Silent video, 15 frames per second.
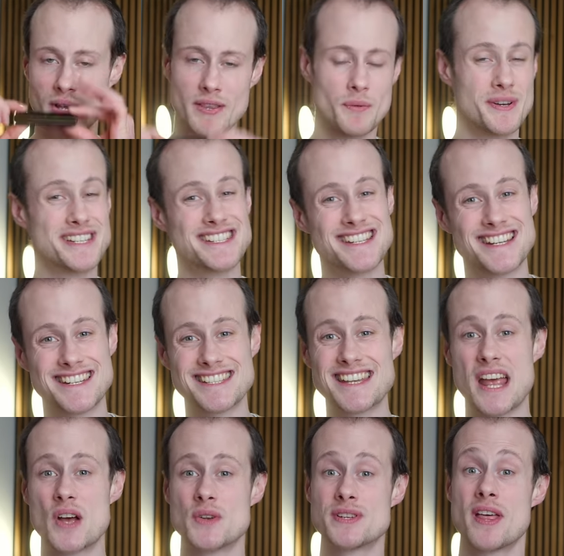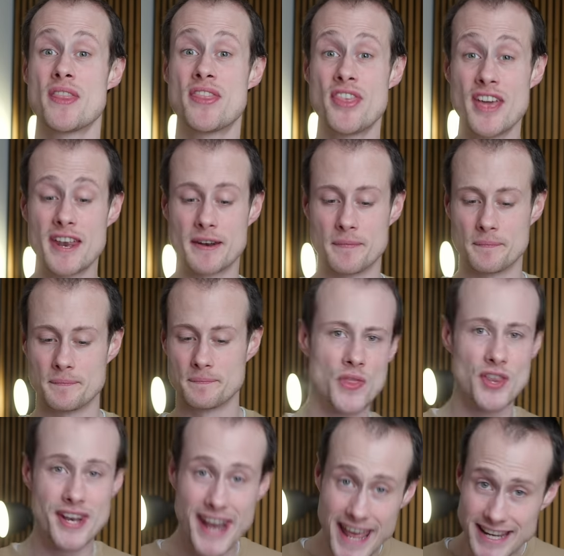Otherwise it's gonna sound thin.
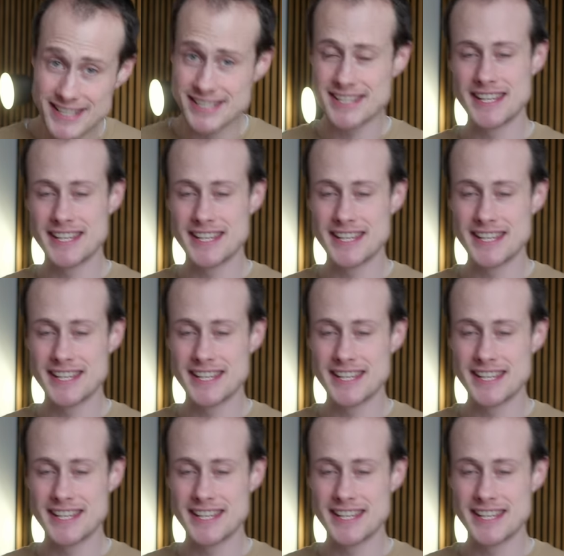The next